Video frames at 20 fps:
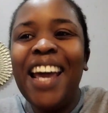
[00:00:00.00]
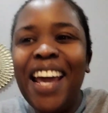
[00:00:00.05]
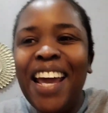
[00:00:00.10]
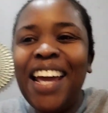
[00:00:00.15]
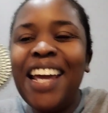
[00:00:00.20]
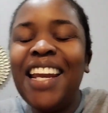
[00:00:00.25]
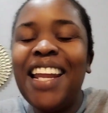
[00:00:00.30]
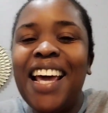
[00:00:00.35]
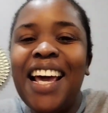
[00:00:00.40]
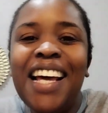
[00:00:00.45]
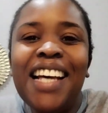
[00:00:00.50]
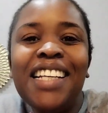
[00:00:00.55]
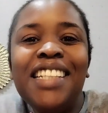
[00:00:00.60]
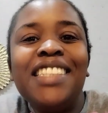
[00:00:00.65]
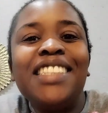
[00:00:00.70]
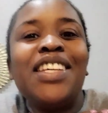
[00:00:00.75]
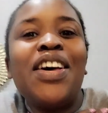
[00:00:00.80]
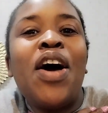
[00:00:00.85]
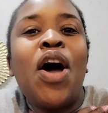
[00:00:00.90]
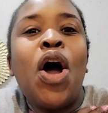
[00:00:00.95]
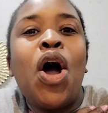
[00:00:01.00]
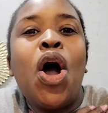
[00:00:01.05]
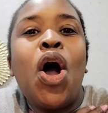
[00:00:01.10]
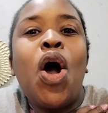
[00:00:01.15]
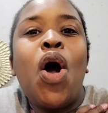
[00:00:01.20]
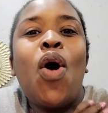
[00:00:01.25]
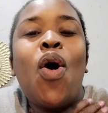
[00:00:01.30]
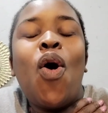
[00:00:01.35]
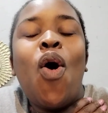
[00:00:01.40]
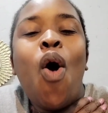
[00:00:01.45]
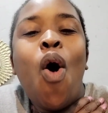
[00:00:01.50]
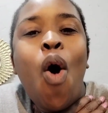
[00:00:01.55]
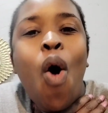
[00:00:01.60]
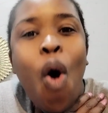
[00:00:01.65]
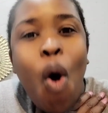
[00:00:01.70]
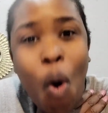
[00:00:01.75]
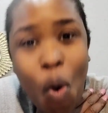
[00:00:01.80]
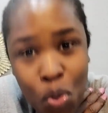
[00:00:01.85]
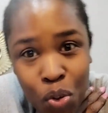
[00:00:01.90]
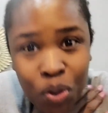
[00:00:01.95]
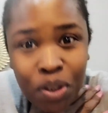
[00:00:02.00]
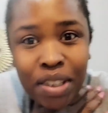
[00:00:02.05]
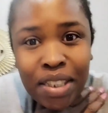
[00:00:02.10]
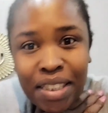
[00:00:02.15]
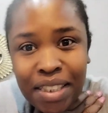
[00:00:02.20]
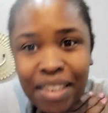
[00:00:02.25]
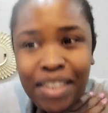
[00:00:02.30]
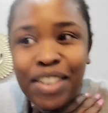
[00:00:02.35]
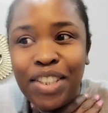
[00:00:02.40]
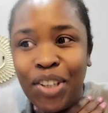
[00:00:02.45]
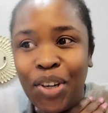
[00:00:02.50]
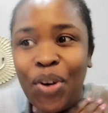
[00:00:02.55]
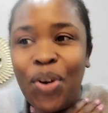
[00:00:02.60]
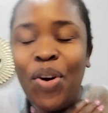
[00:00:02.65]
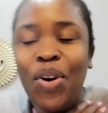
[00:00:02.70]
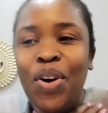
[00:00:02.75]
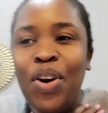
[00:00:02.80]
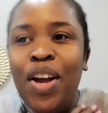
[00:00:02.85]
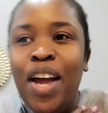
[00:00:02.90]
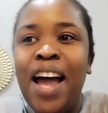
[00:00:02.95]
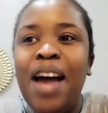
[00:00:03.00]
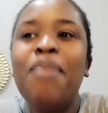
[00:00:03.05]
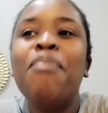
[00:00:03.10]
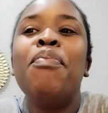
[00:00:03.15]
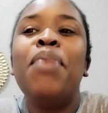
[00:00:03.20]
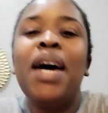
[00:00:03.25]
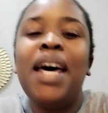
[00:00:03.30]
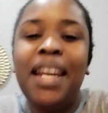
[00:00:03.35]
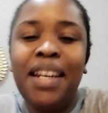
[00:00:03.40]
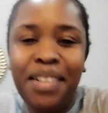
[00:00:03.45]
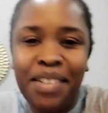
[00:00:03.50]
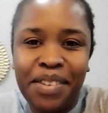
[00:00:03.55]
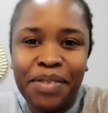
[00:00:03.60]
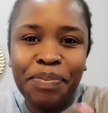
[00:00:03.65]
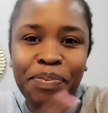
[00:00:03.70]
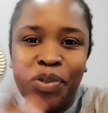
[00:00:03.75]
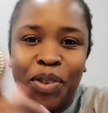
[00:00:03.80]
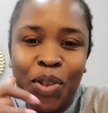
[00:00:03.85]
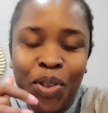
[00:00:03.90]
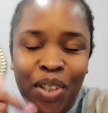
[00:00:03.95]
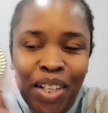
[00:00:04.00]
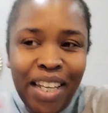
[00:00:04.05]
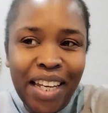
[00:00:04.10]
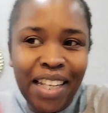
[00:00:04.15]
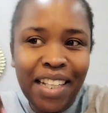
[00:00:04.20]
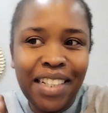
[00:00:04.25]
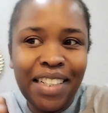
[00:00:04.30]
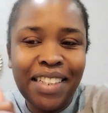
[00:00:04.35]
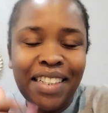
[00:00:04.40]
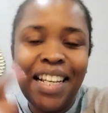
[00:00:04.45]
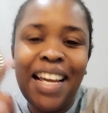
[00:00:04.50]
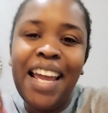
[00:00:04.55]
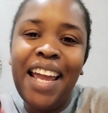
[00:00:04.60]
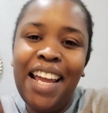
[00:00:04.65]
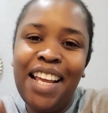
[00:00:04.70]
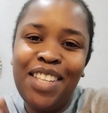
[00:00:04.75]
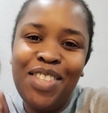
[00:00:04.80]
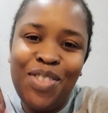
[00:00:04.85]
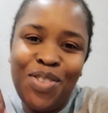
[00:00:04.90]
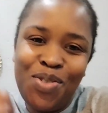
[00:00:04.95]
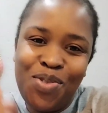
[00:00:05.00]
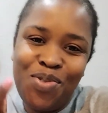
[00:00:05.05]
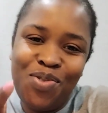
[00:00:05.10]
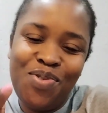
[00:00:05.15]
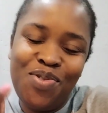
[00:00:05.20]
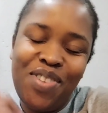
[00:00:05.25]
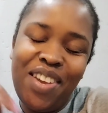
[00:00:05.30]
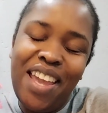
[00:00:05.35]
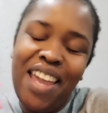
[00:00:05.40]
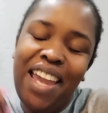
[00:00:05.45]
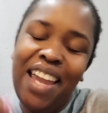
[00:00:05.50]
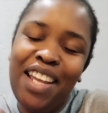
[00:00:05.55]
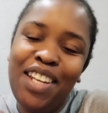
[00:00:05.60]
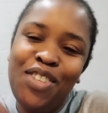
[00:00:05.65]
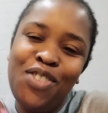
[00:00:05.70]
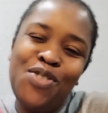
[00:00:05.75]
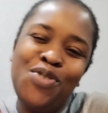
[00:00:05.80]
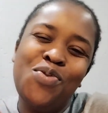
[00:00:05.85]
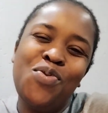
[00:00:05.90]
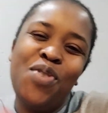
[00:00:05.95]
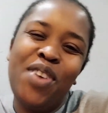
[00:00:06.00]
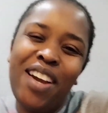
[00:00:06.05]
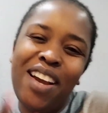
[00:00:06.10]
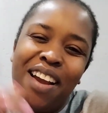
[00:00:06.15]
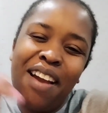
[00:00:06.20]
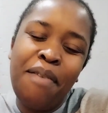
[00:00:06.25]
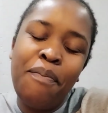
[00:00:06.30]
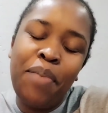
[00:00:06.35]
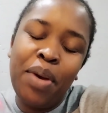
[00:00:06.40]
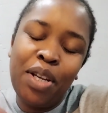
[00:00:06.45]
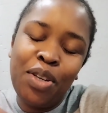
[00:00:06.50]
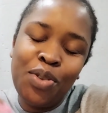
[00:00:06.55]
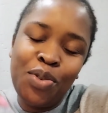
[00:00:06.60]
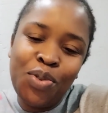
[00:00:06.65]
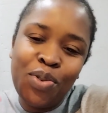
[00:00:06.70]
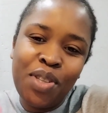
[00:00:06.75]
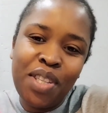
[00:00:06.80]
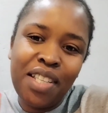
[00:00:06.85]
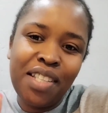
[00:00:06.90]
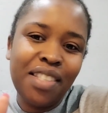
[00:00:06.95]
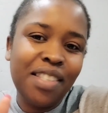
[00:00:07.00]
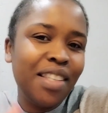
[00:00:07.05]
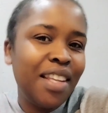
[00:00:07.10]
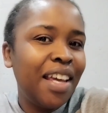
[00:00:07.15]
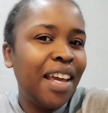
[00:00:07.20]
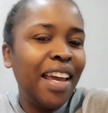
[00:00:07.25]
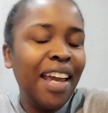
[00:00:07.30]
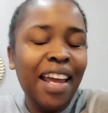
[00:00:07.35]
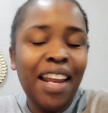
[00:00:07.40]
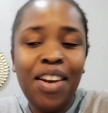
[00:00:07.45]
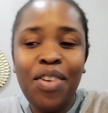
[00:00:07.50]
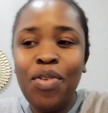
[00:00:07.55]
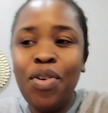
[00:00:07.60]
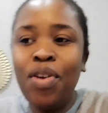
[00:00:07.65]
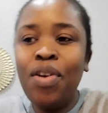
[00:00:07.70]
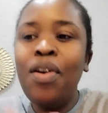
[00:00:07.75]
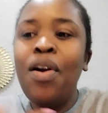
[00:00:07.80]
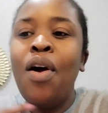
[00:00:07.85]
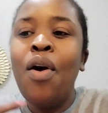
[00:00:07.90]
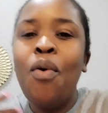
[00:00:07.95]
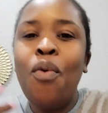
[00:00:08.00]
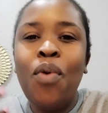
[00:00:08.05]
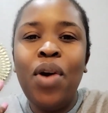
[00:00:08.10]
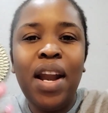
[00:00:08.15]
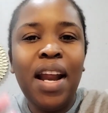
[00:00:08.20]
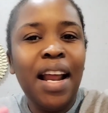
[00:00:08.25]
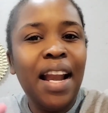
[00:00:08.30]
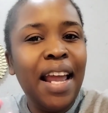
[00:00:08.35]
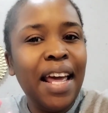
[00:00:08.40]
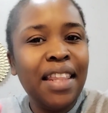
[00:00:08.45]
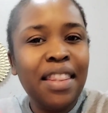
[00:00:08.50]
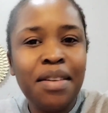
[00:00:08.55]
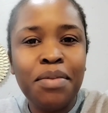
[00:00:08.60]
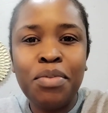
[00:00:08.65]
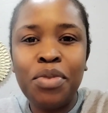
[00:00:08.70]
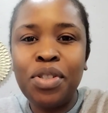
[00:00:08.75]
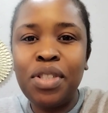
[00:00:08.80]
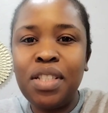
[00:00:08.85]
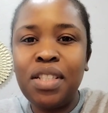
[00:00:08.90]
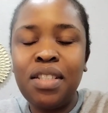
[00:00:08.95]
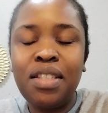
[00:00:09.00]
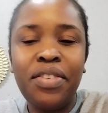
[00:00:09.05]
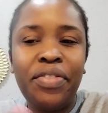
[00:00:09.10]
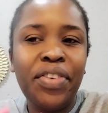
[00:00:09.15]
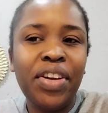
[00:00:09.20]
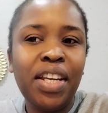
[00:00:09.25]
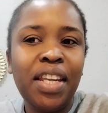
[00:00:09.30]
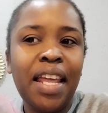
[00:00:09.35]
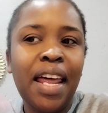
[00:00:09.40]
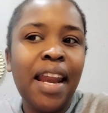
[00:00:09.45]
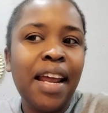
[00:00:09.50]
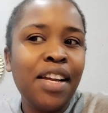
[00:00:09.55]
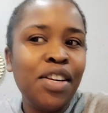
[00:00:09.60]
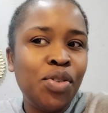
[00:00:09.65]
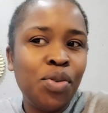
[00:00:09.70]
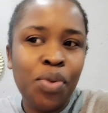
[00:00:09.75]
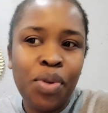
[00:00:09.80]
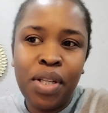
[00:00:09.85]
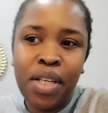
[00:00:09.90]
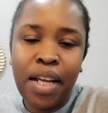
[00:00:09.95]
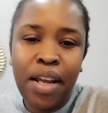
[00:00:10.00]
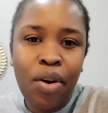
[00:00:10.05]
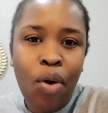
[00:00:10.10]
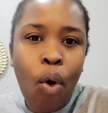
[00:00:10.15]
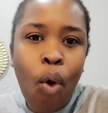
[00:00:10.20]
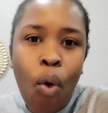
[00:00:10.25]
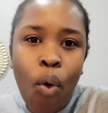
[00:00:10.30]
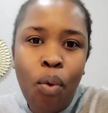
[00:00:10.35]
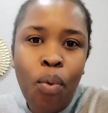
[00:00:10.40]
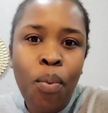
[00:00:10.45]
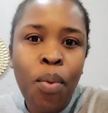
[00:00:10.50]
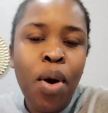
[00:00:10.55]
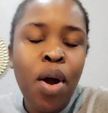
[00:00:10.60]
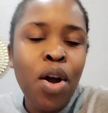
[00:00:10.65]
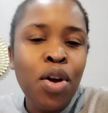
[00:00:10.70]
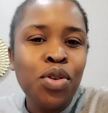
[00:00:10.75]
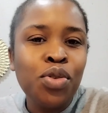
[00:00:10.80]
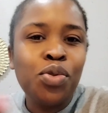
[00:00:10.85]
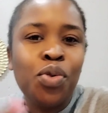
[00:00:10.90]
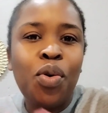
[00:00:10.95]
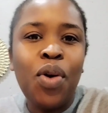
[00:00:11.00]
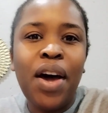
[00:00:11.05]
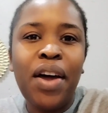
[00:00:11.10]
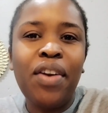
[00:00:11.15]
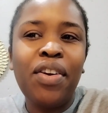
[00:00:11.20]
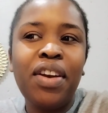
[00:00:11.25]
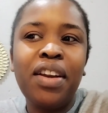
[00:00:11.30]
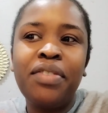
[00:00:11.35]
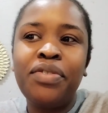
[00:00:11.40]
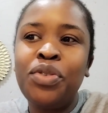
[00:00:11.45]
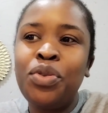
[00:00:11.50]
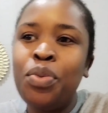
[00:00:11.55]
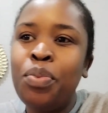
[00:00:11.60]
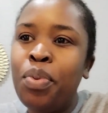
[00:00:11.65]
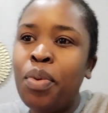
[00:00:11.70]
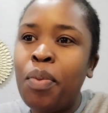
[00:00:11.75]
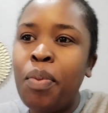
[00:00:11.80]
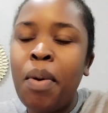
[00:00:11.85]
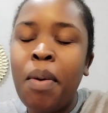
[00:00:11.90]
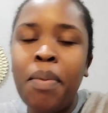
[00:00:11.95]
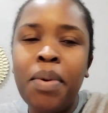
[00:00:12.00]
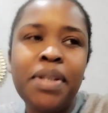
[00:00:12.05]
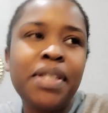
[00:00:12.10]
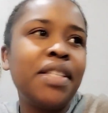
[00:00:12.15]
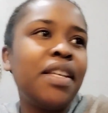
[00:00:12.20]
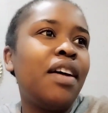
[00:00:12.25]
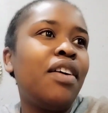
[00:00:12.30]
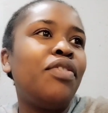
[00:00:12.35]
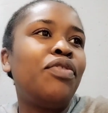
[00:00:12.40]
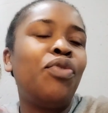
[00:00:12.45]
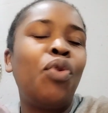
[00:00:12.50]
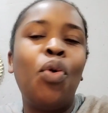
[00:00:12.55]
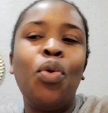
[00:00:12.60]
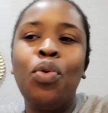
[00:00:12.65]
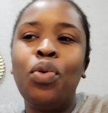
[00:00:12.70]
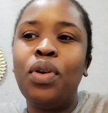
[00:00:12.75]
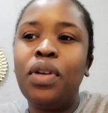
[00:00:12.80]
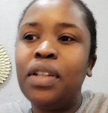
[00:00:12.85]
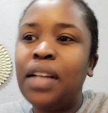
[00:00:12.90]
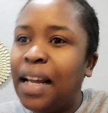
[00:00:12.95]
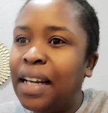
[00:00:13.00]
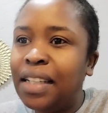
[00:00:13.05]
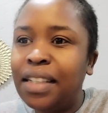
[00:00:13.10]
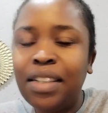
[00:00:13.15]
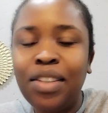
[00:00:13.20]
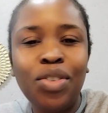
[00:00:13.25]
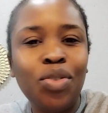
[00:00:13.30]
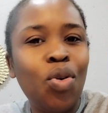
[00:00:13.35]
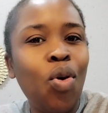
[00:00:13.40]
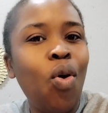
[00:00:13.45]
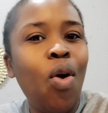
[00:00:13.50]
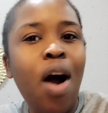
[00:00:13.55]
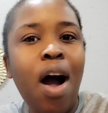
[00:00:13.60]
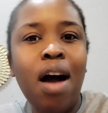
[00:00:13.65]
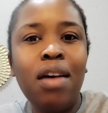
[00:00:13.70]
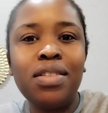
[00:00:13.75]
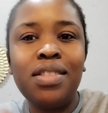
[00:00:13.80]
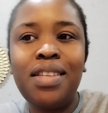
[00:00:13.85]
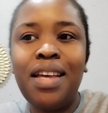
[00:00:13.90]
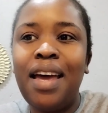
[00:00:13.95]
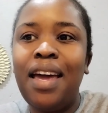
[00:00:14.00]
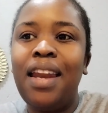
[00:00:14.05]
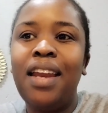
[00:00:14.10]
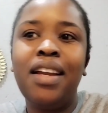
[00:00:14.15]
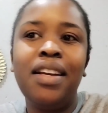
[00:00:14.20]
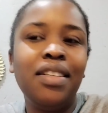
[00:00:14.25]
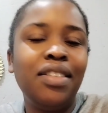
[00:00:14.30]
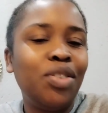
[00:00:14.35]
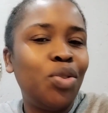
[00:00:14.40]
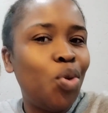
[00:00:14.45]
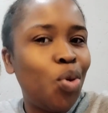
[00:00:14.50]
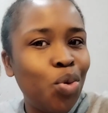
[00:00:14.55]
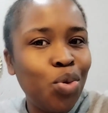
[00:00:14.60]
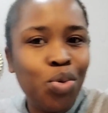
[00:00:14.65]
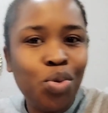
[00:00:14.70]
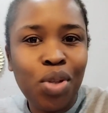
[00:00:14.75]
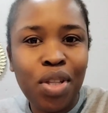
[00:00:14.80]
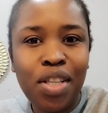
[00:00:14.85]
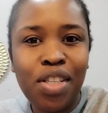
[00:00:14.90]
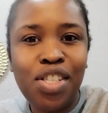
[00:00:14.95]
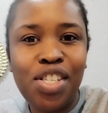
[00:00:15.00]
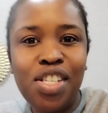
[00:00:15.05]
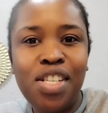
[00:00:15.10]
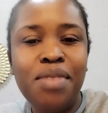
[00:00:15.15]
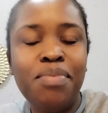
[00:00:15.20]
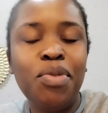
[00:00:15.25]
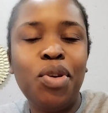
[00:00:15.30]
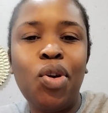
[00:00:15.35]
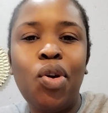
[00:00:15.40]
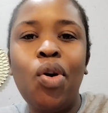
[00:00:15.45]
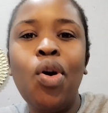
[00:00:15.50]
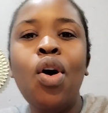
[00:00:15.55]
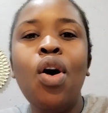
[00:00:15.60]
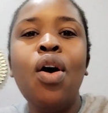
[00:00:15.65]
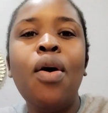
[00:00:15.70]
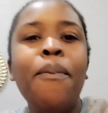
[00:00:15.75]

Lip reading: It is cold, you know, but girl had to wake up and do this thing. Anyway, what I like the most is the fact that I do it at home, so I don't have to prepare myself, go outside and go to the gym, you know.